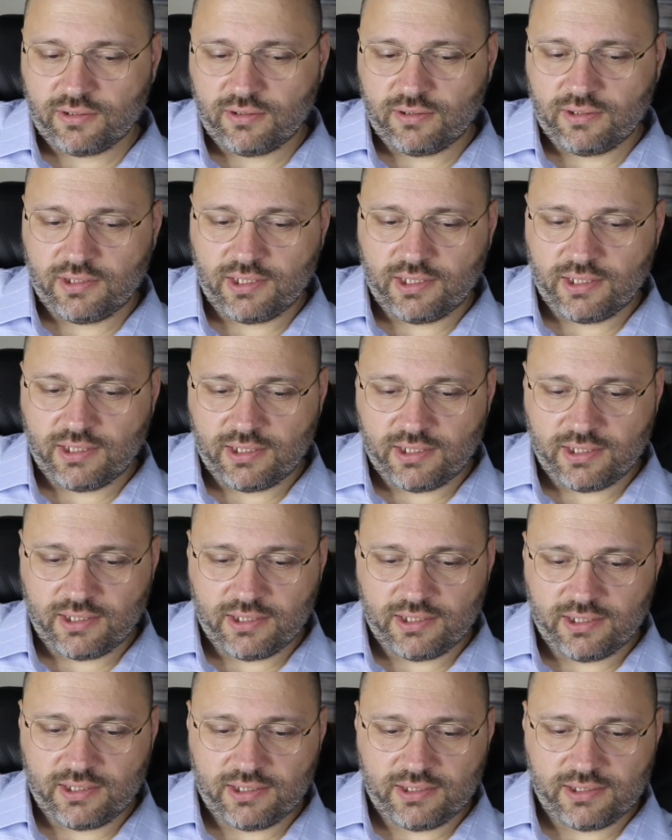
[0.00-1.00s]
so
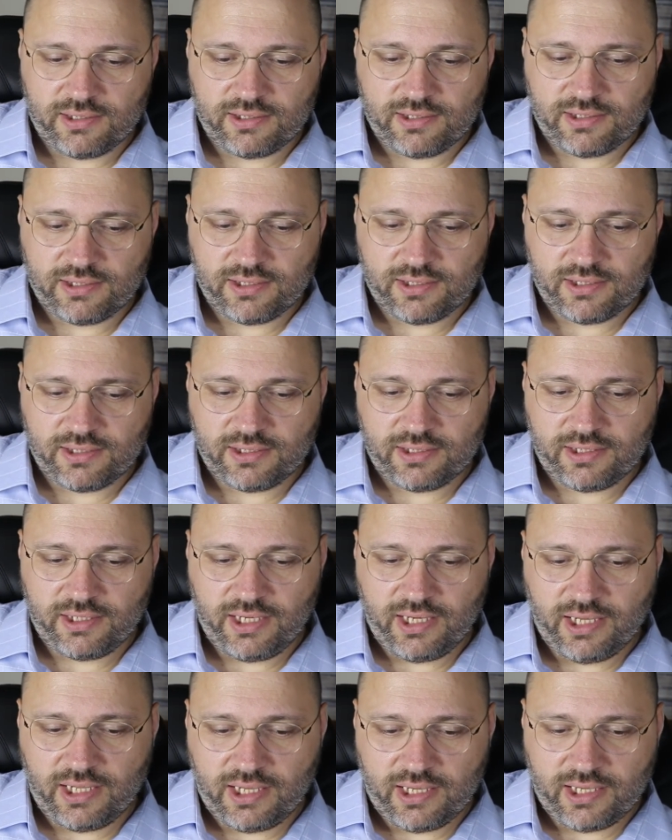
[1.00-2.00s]
uh, the
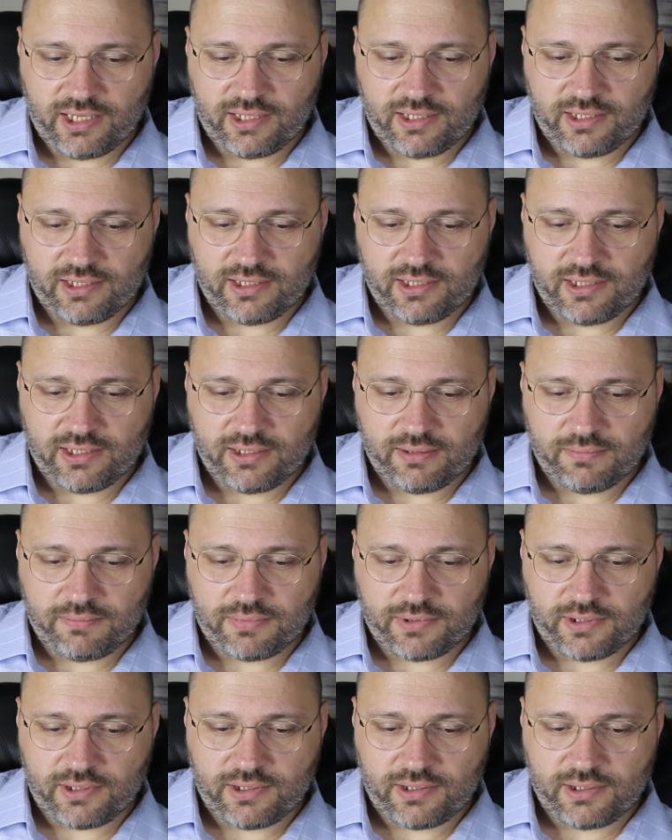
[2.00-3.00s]
really the,
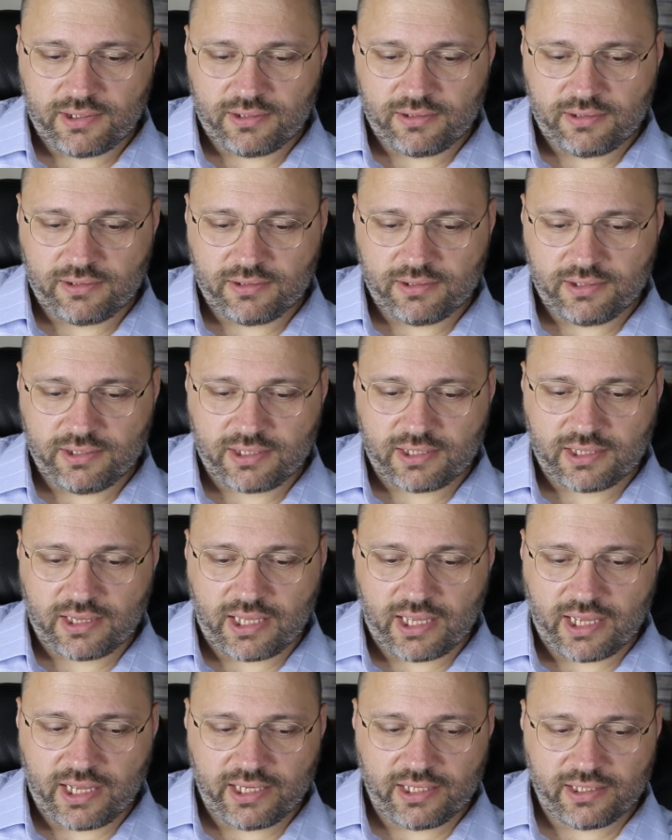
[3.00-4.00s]
uh, the
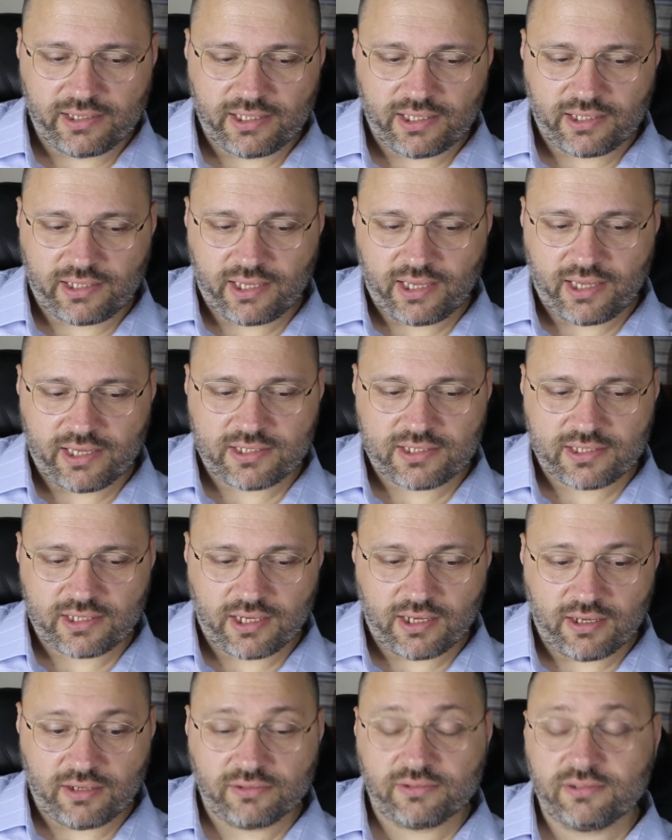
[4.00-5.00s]
decline that
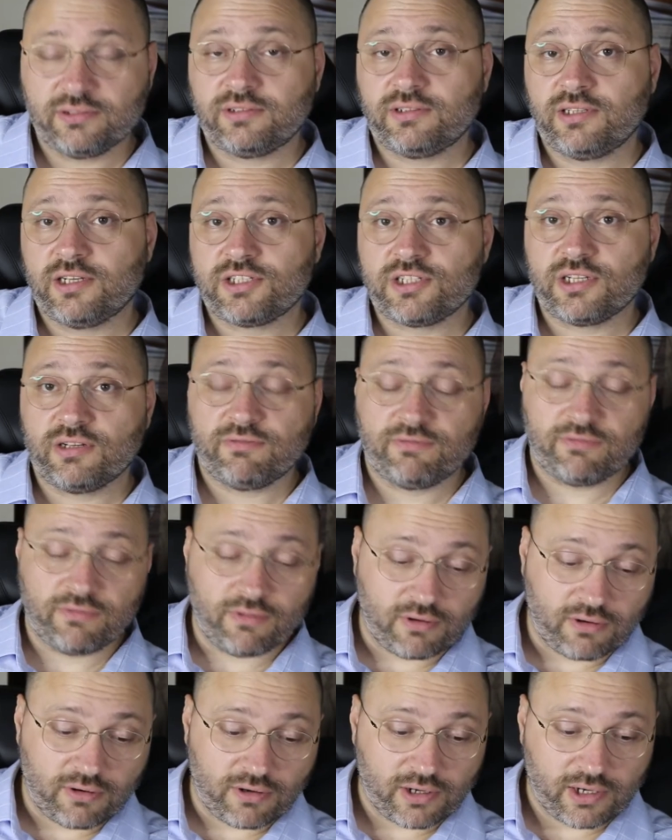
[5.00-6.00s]
has haunted Russia
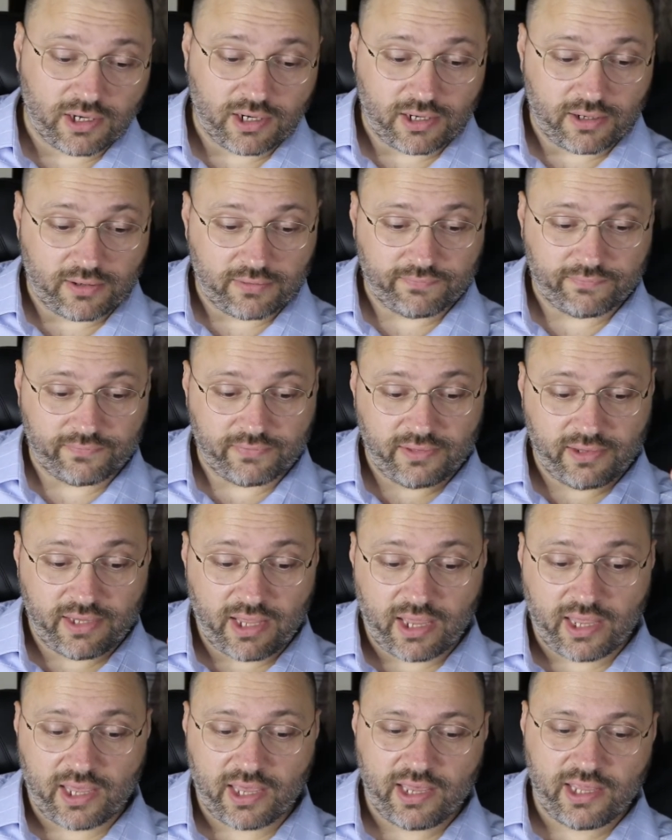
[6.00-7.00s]
for uh,
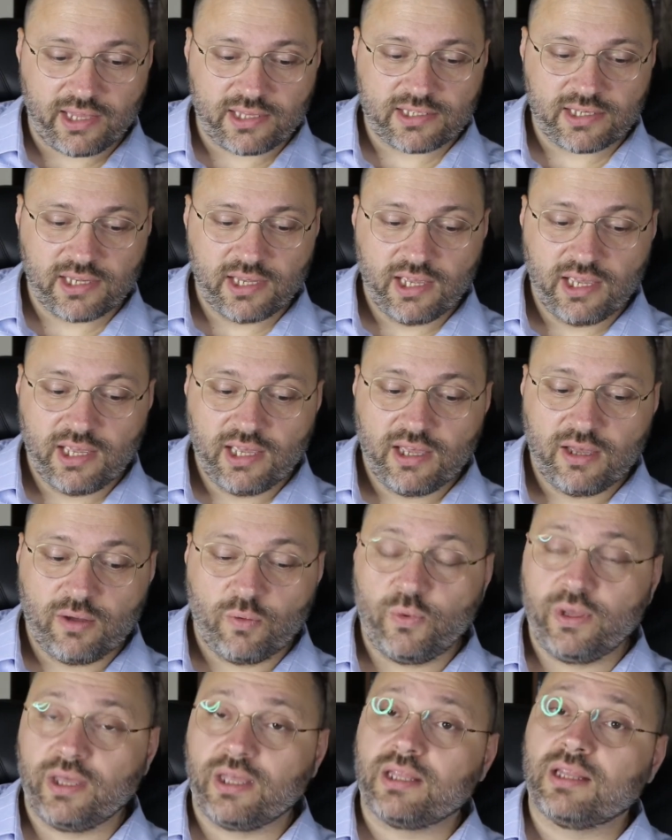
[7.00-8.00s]
decades,
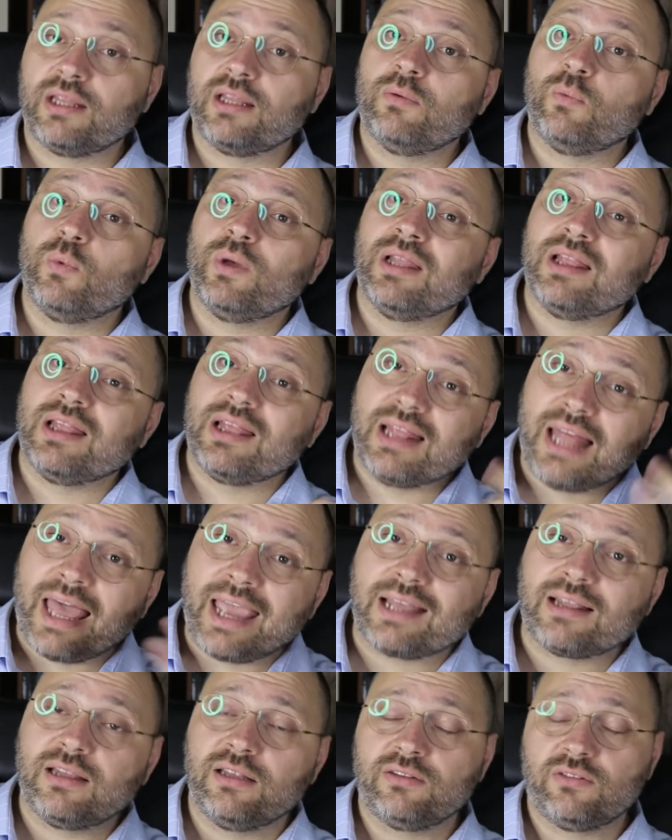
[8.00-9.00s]
we will
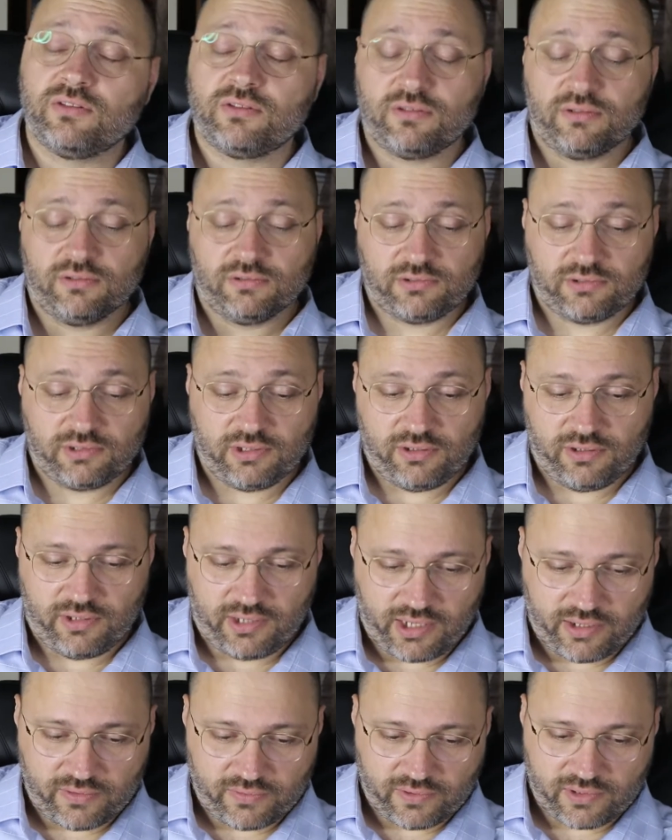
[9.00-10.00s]
likely to
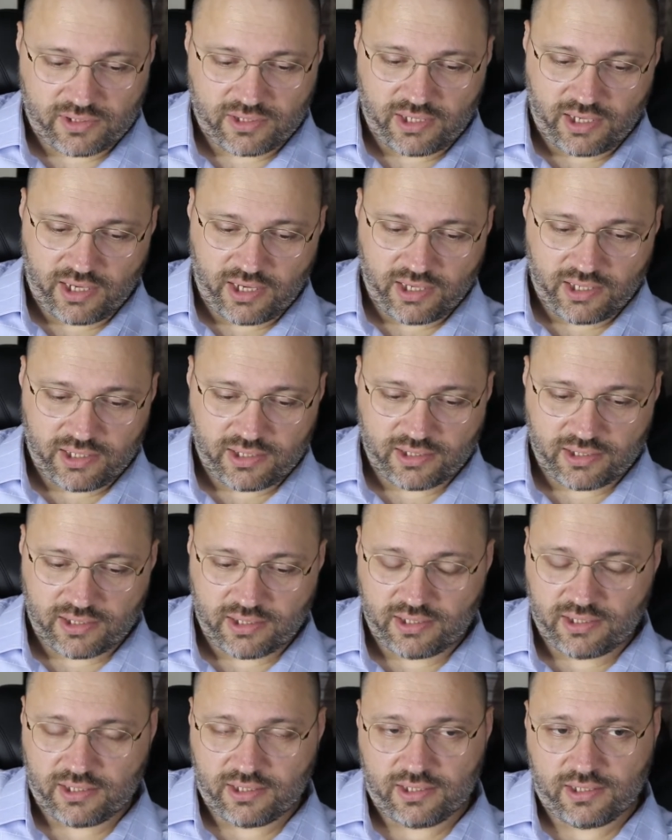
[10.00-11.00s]
continue. I will say
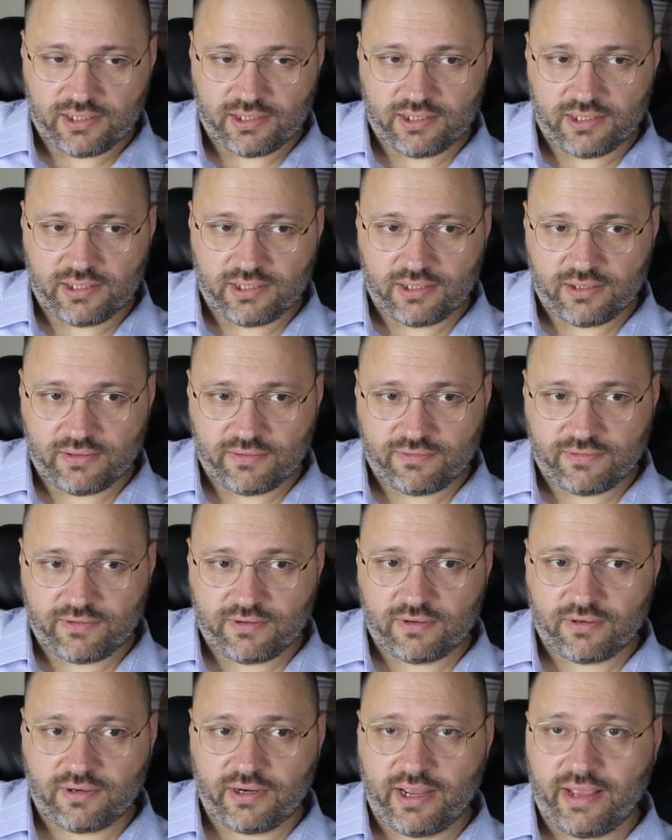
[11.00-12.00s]
uh,
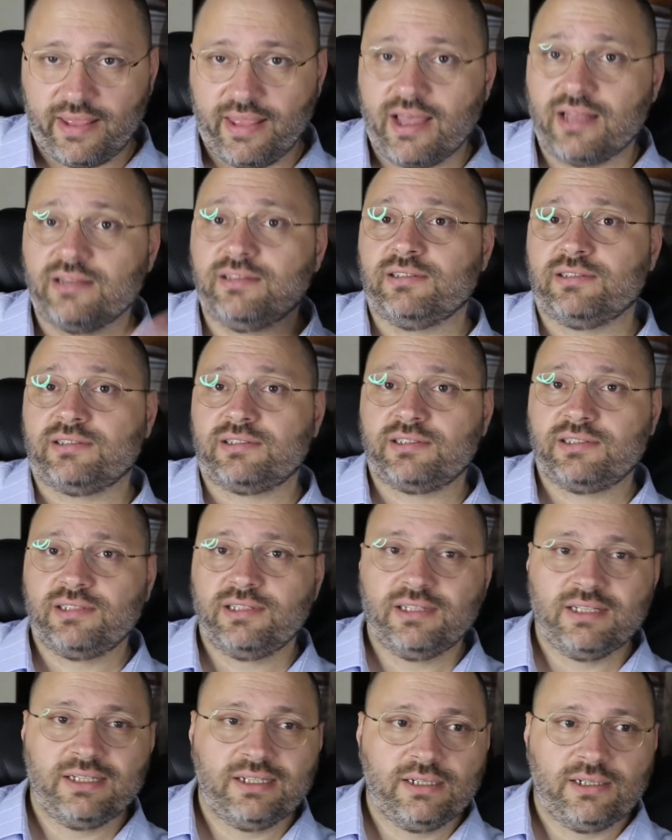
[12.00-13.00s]
for another
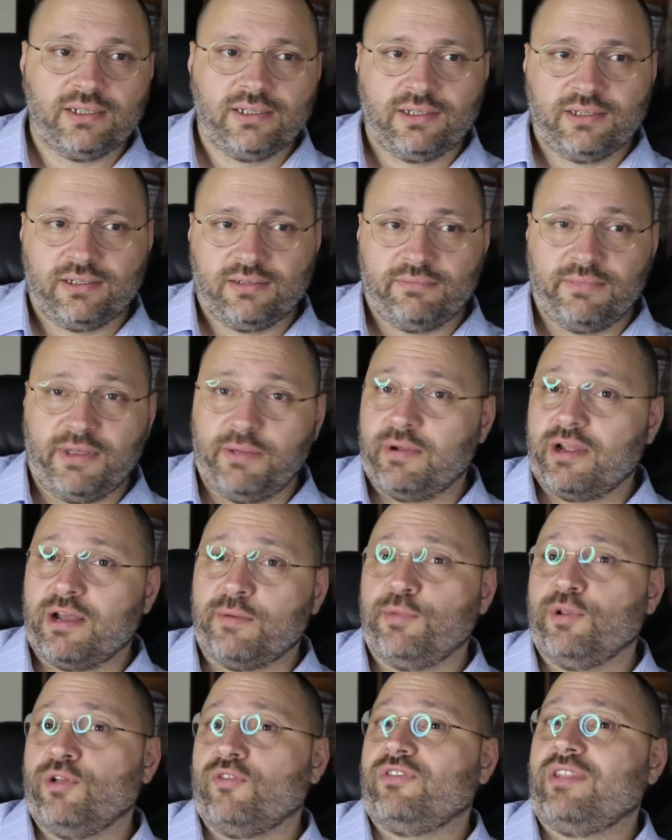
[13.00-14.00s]
maybe a
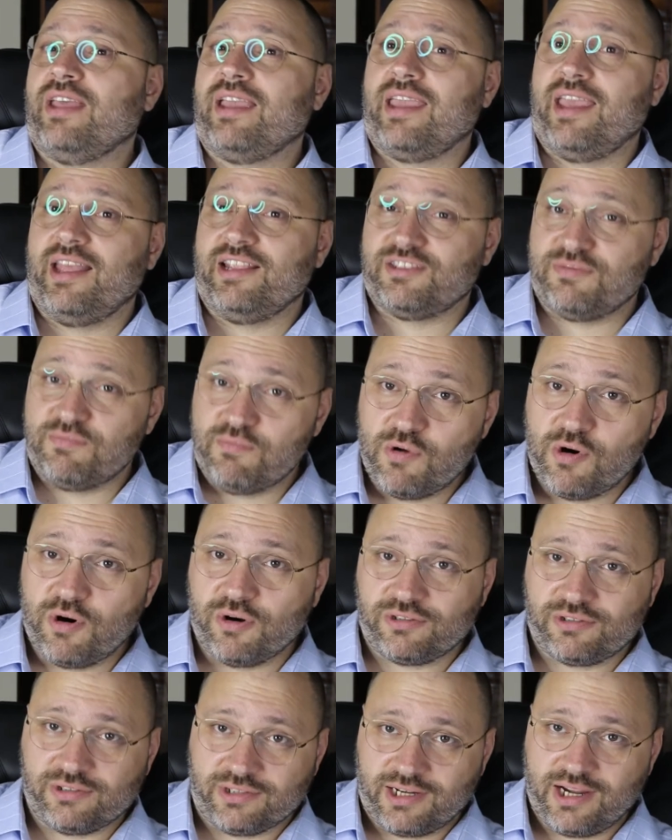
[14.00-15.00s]
couple of decades
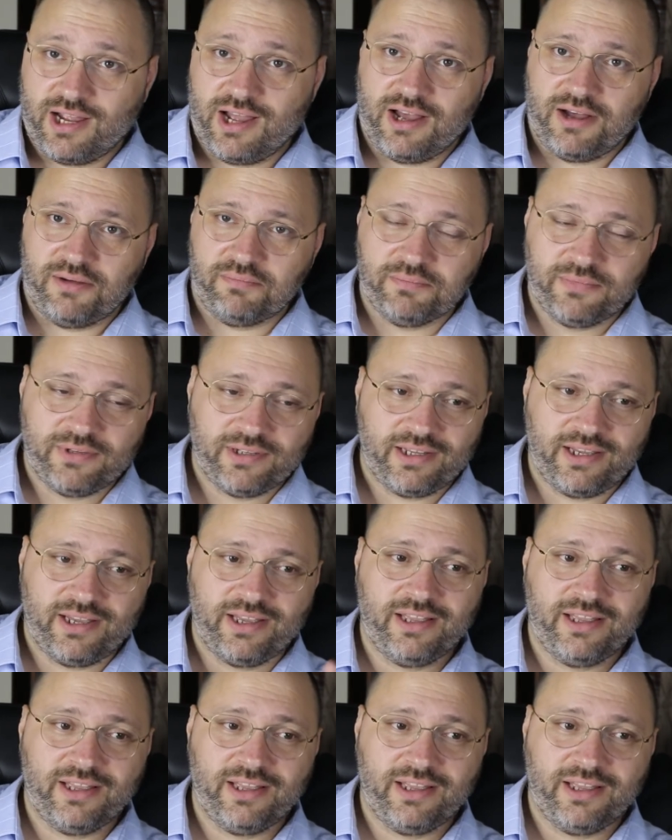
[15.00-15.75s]
more to come,